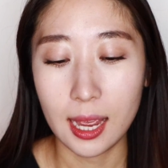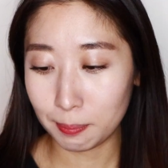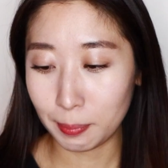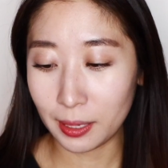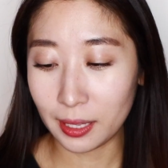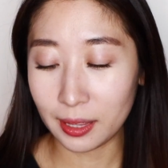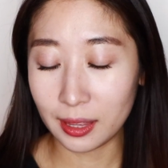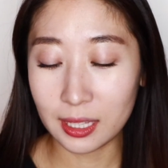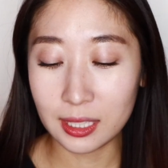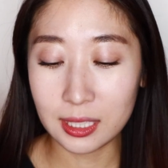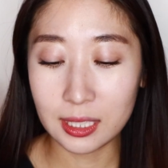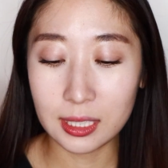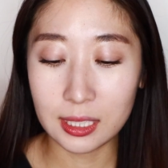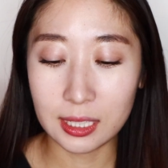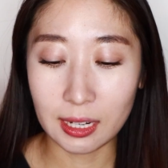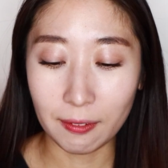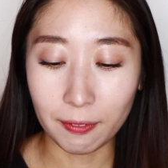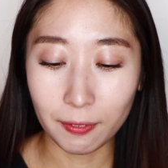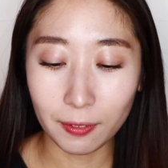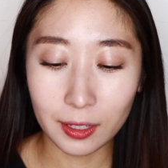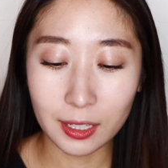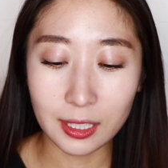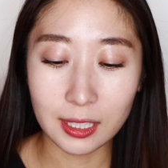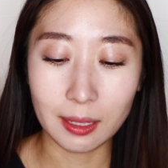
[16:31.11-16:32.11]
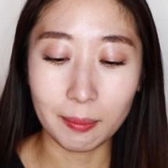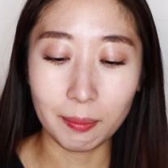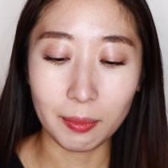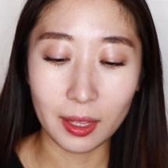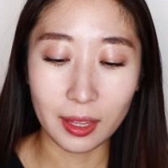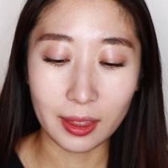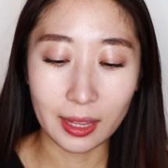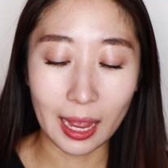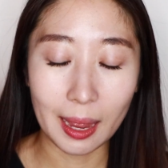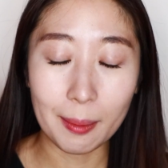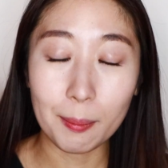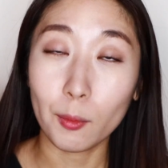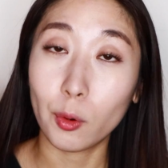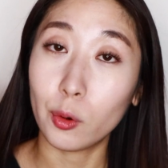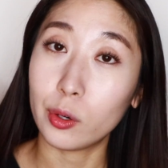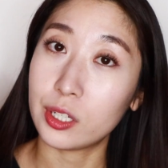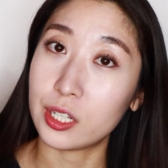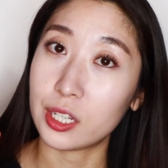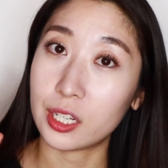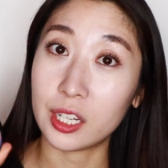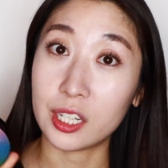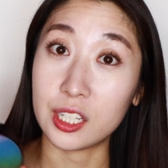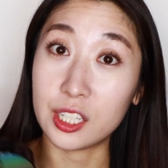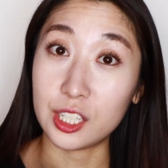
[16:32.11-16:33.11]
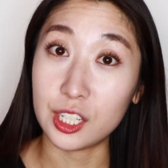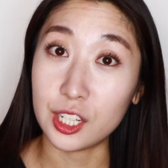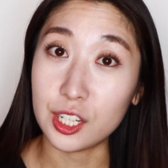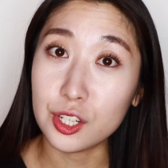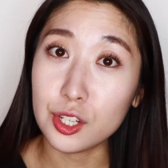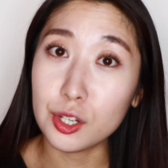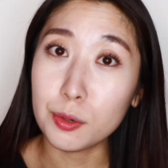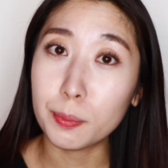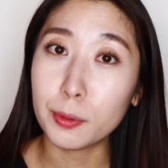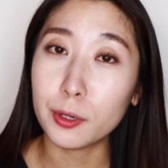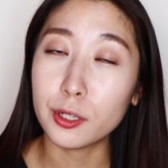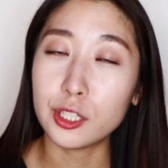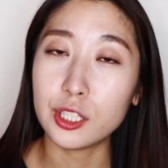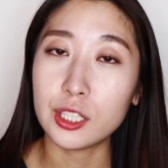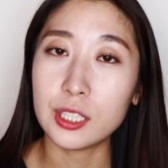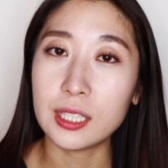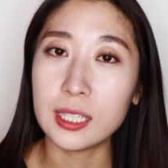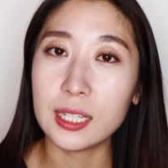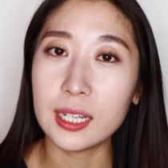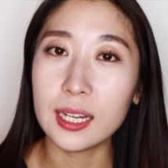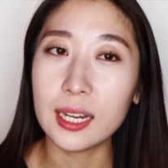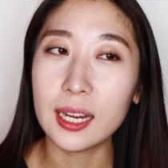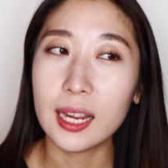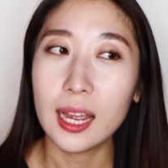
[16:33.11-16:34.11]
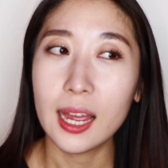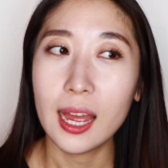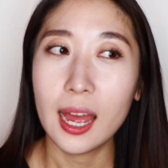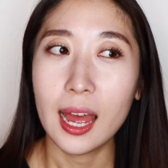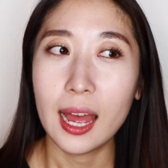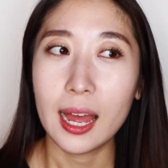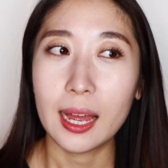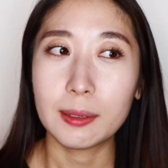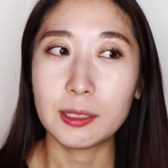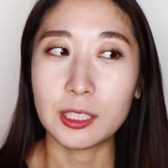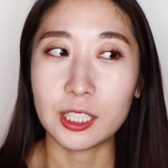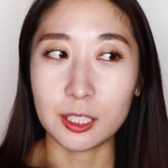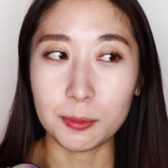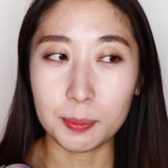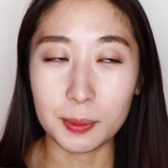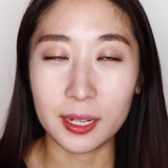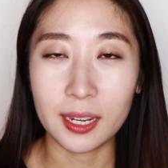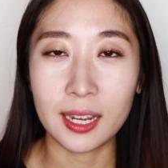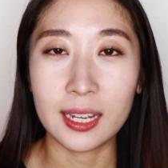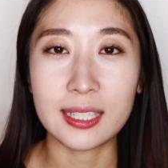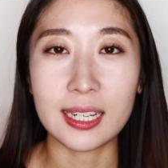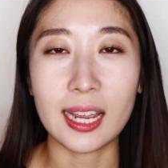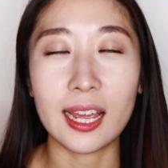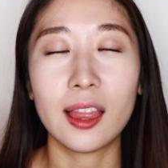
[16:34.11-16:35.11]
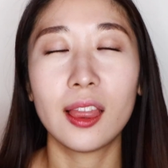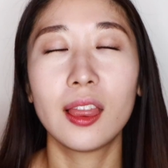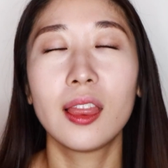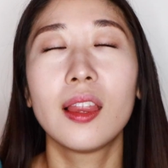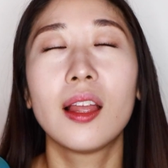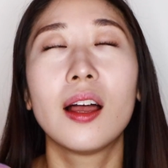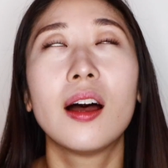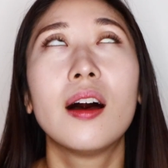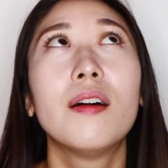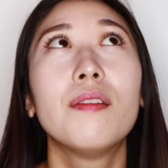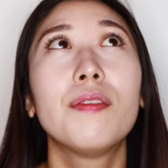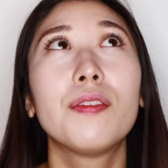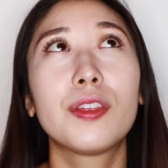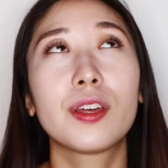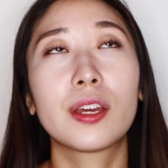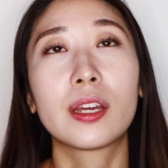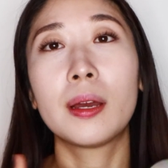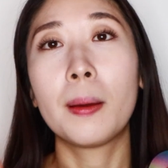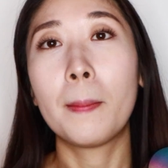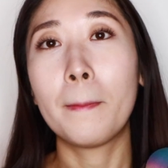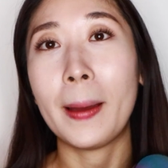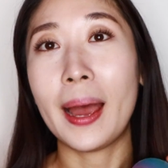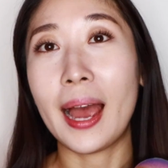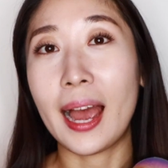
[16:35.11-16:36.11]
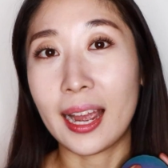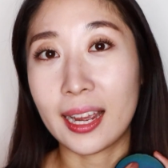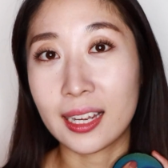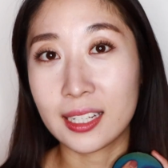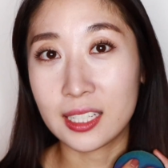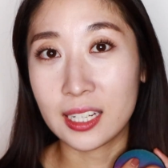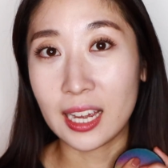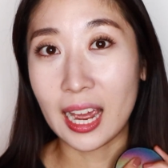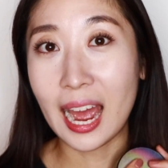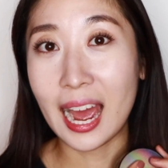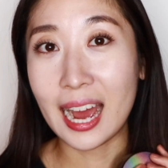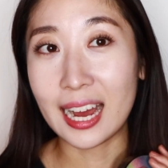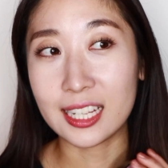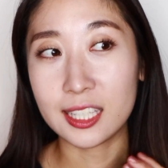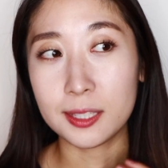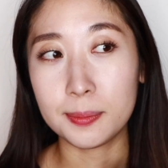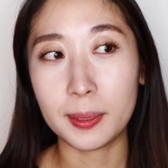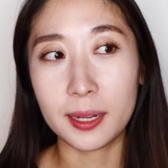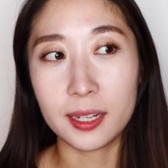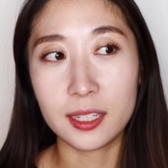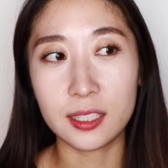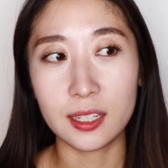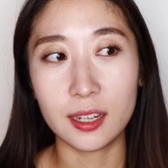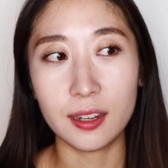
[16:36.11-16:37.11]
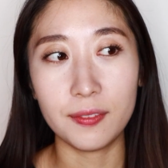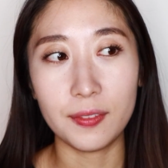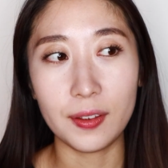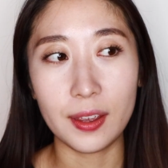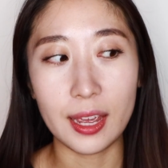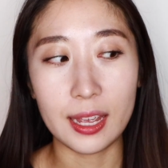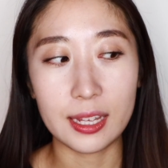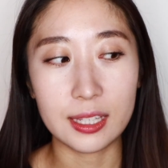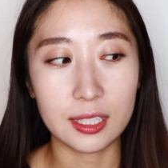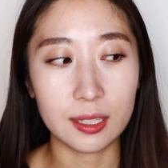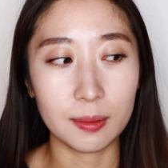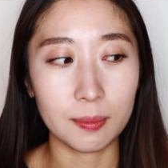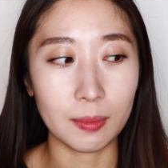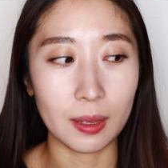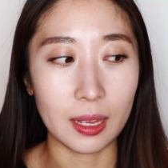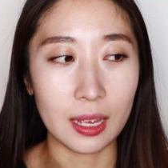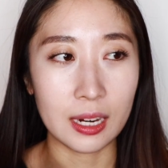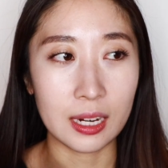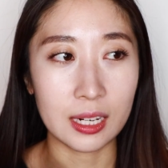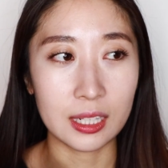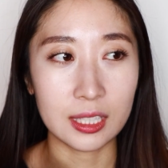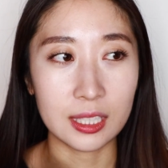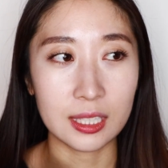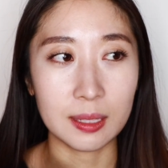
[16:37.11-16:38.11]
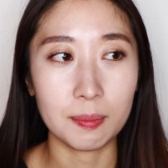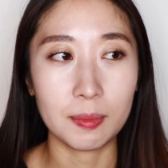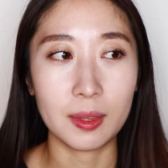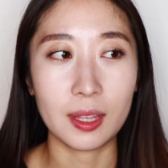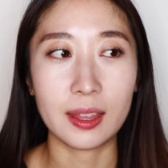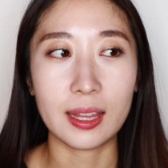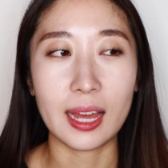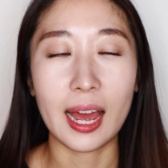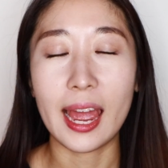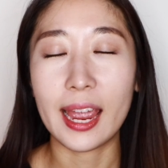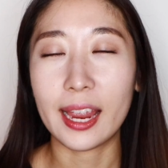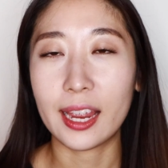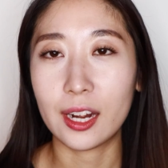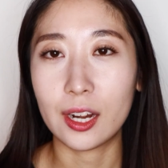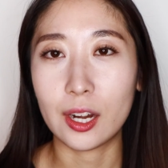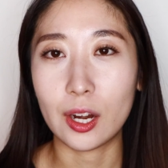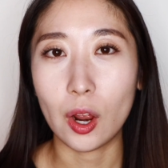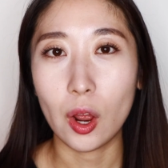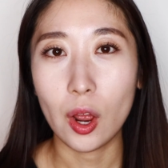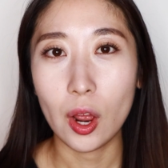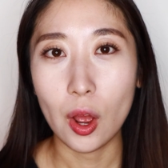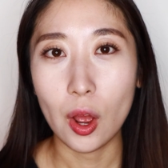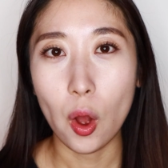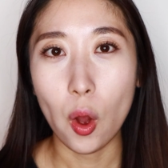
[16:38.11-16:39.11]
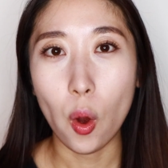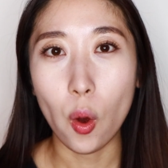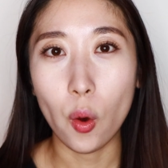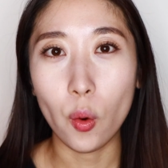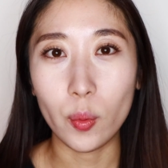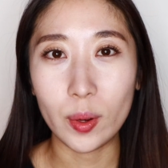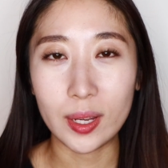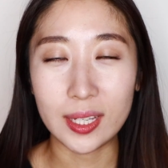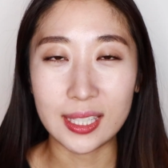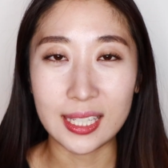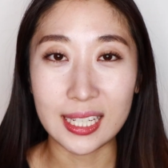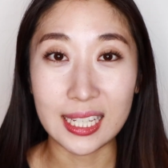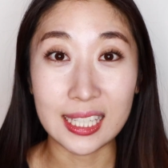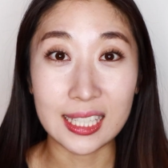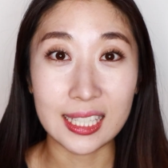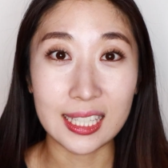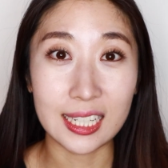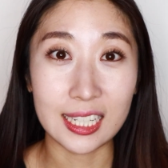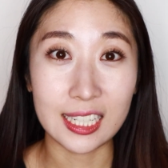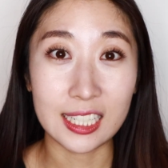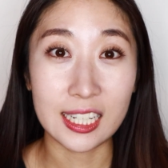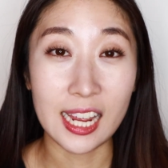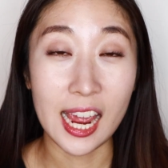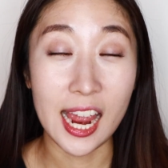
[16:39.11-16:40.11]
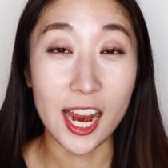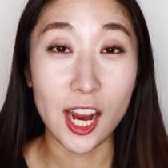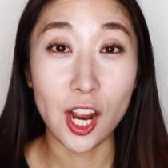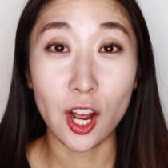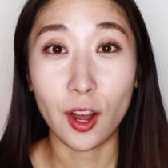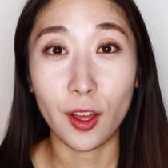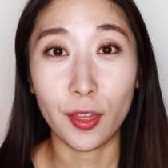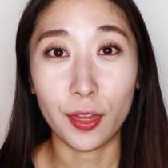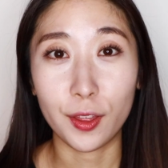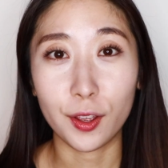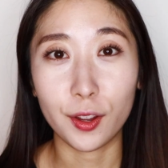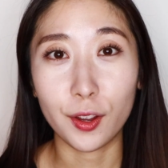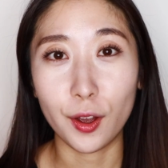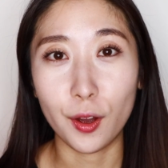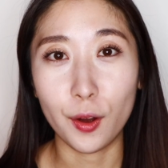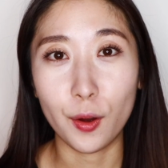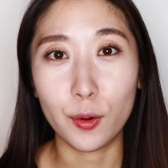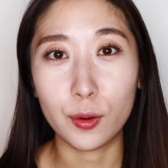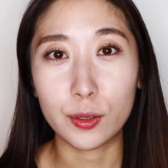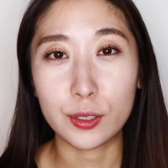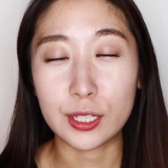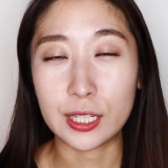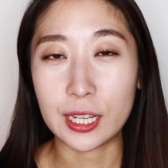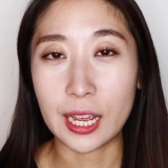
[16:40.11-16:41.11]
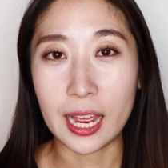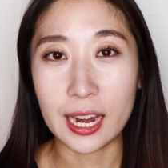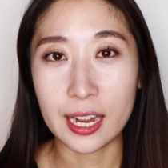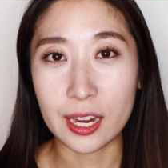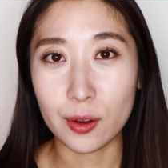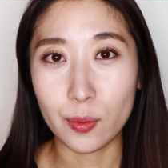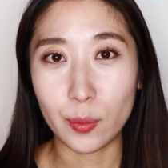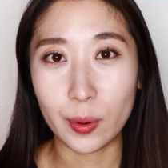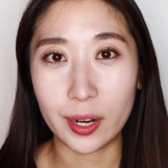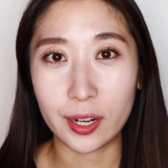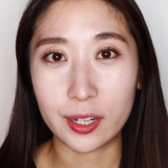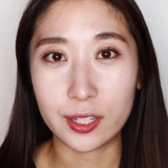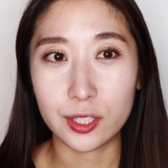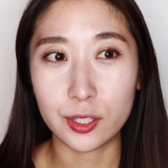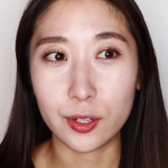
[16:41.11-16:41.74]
But this is definitely something that I'm going to continue purchasing just because I love the compact aspect of it, and it's something that I can always easily take on the go to anywhere.